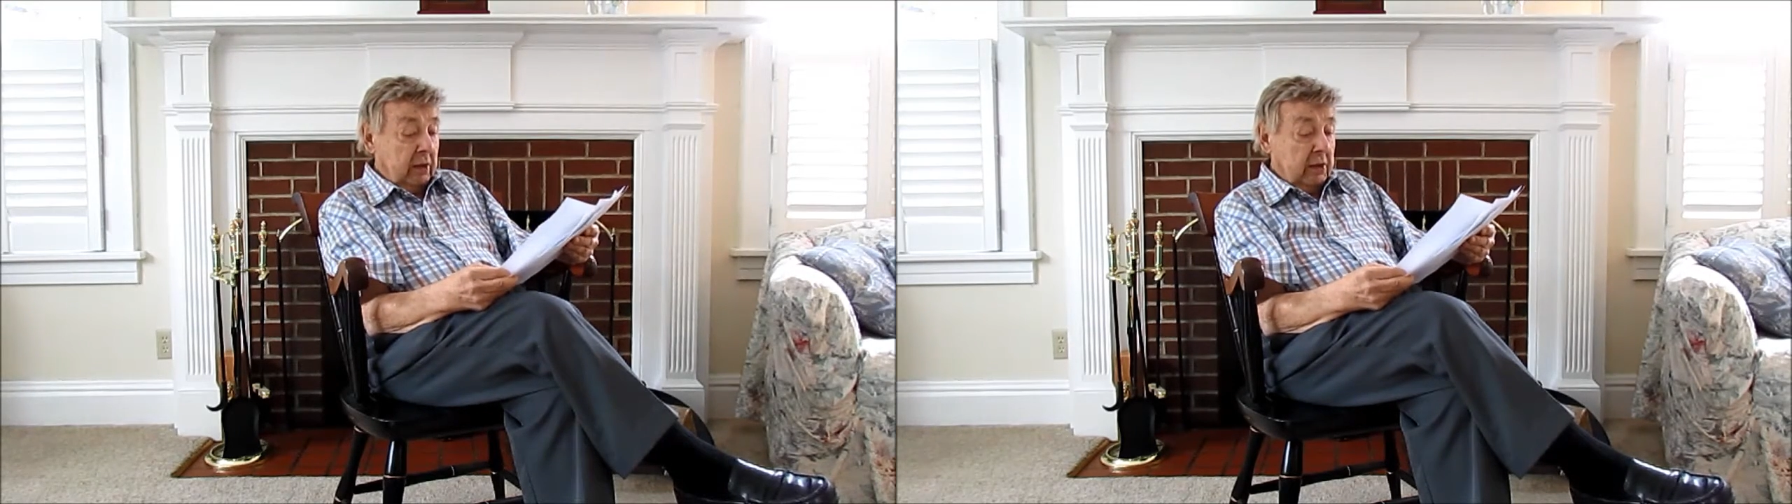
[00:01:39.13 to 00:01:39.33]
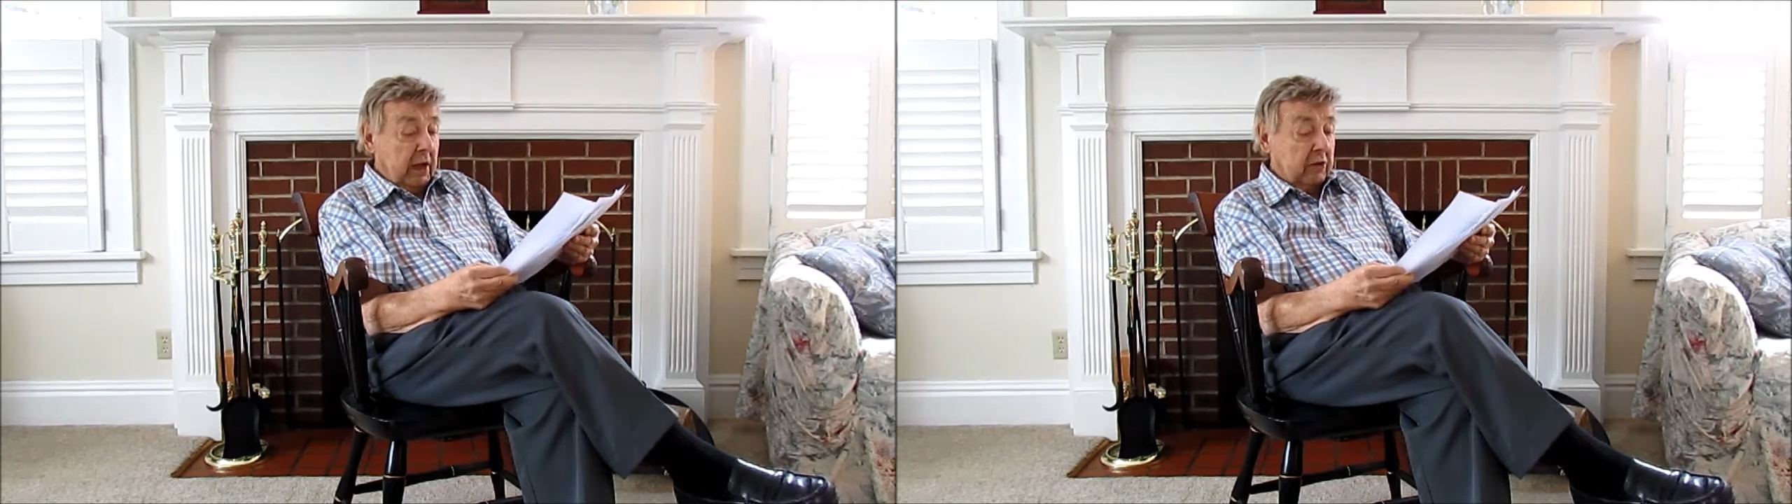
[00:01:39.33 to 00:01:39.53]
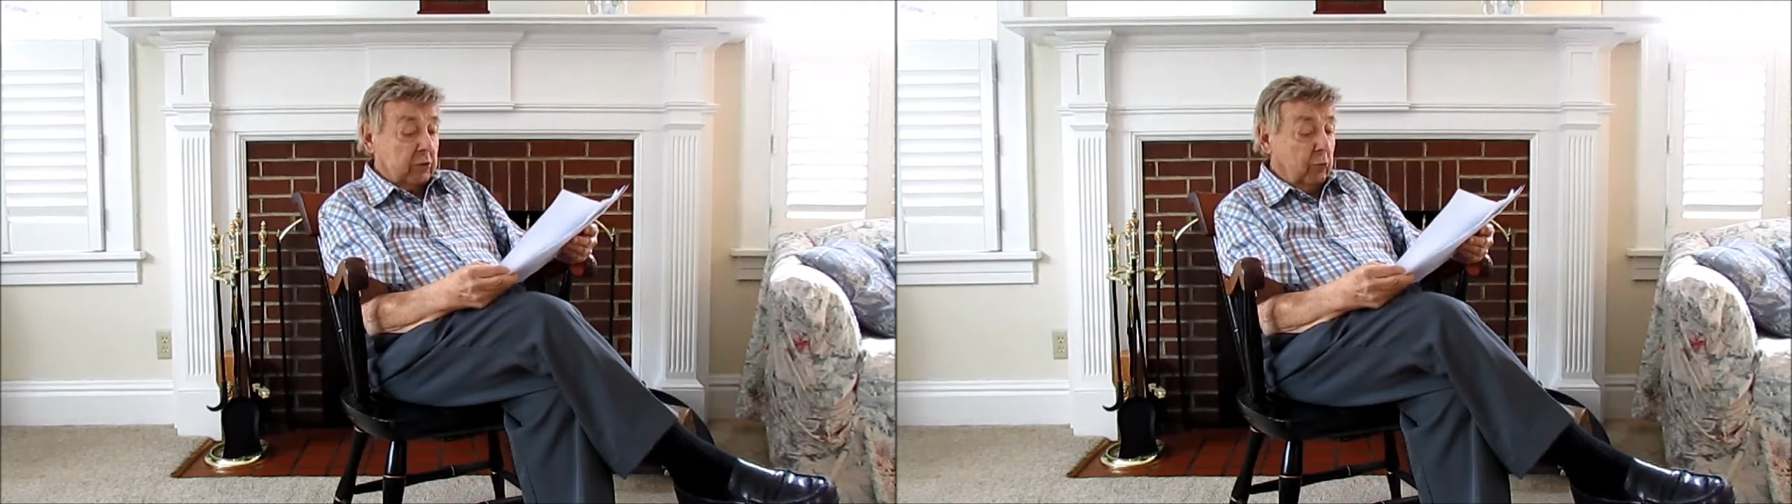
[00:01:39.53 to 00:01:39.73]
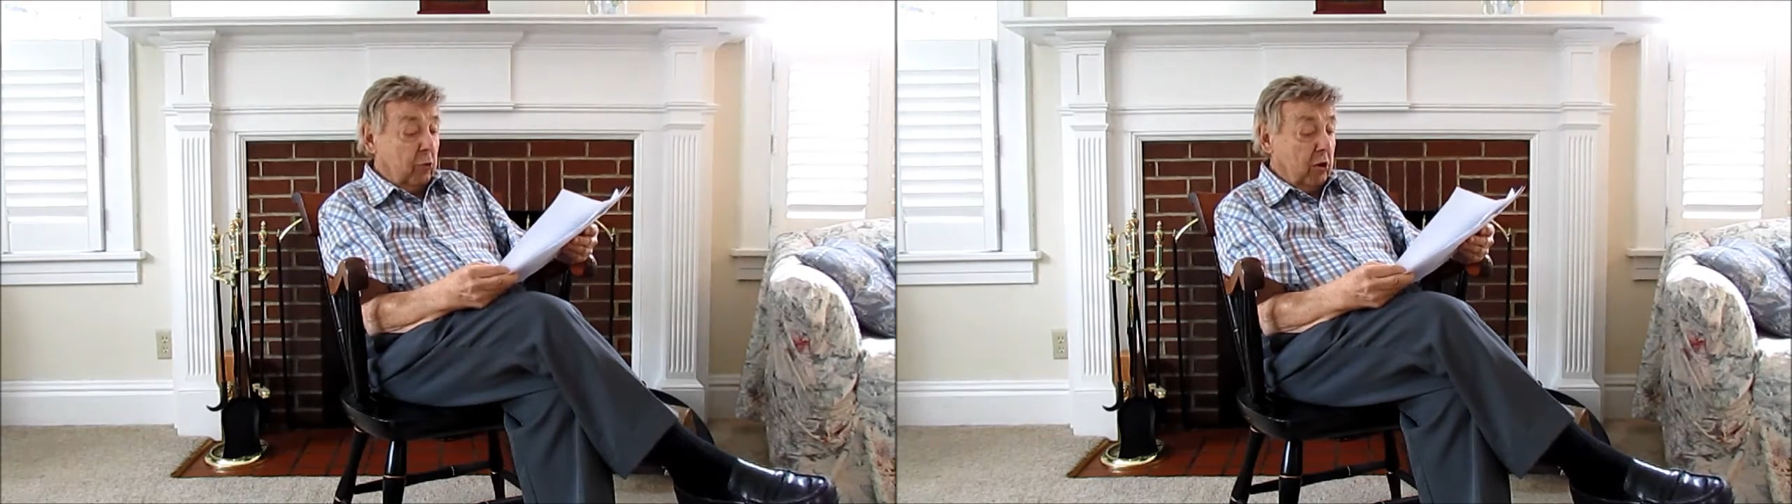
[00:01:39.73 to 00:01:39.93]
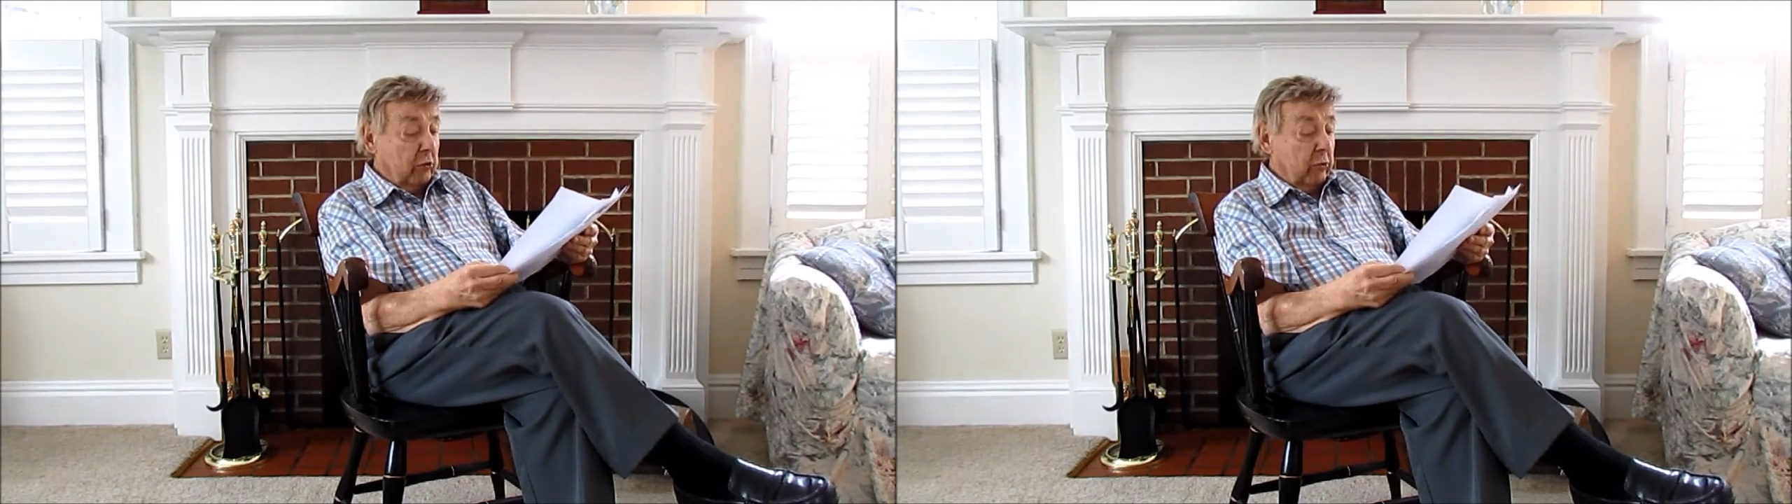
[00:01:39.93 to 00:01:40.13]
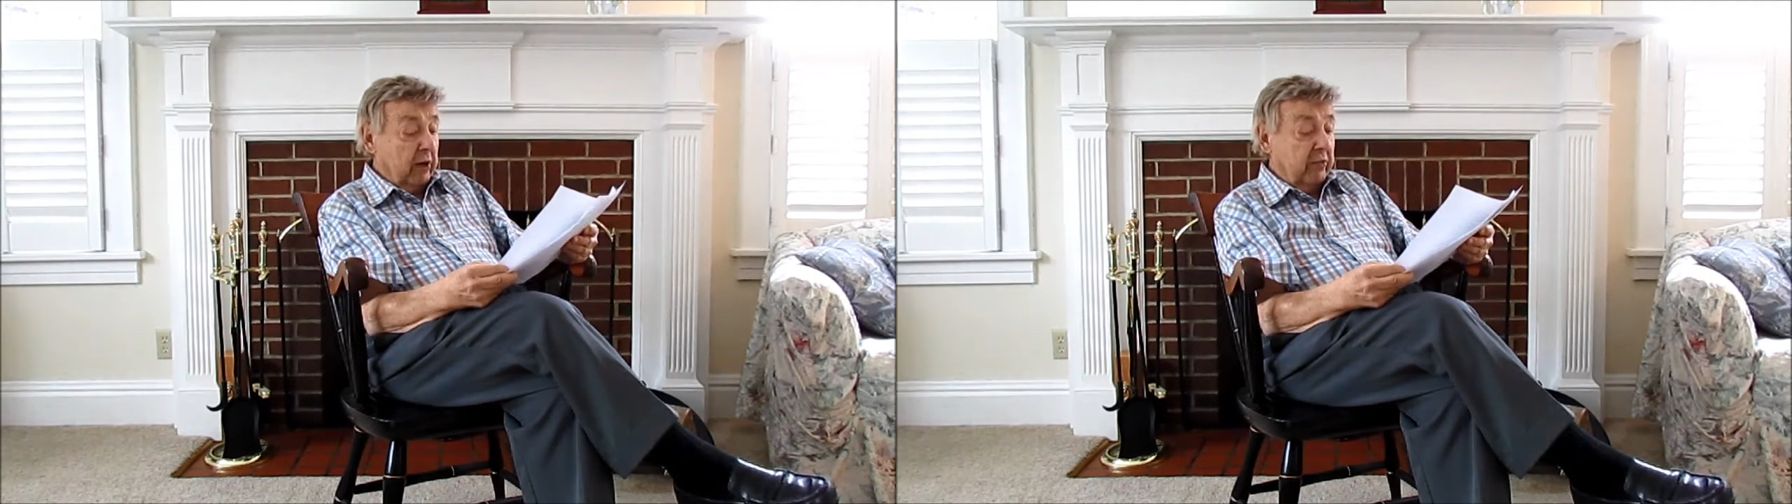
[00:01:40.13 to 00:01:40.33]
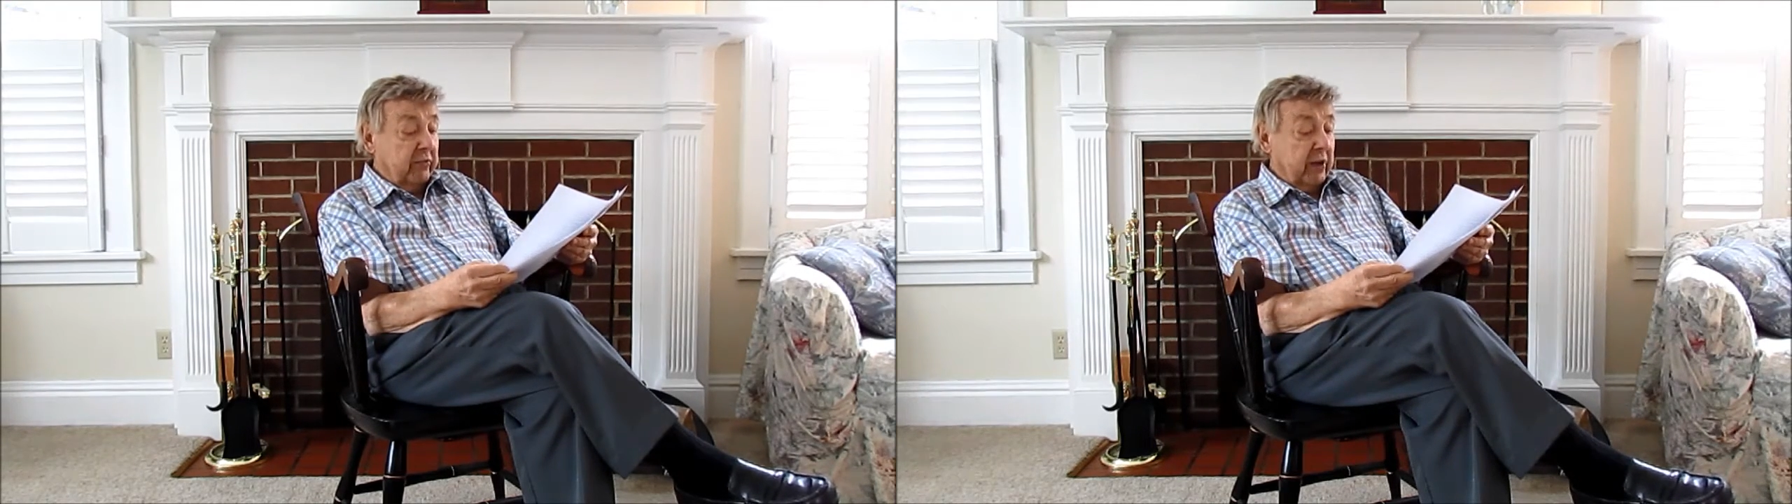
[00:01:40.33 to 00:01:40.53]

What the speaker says: Dr. Walgrave,